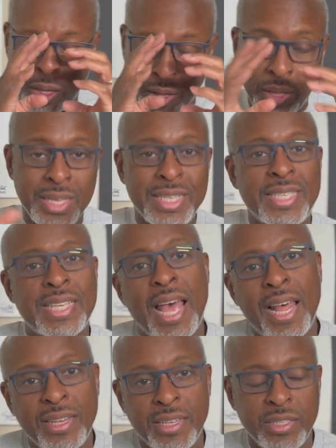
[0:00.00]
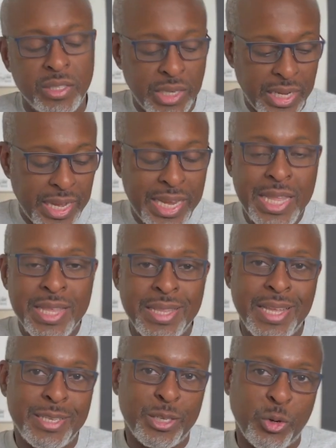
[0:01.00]
salads, like anything
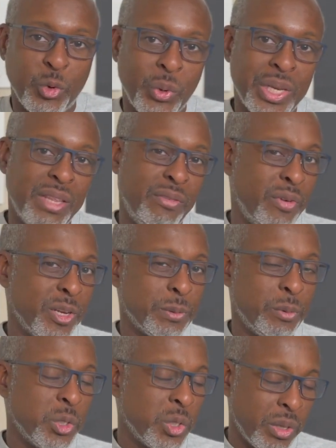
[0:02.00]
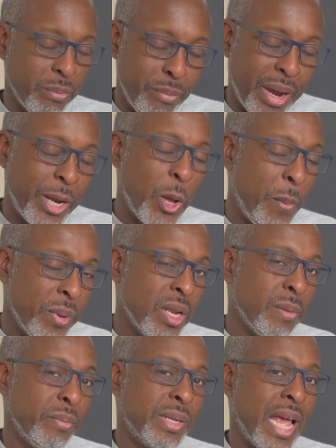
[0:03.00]
that's green leafy vegetables might open up
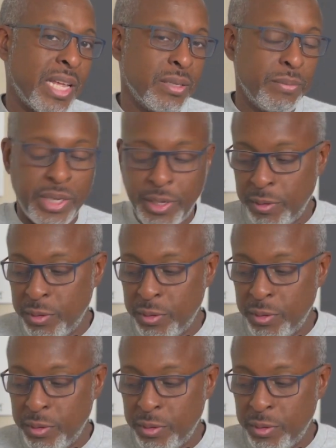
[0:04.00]
potassium channels,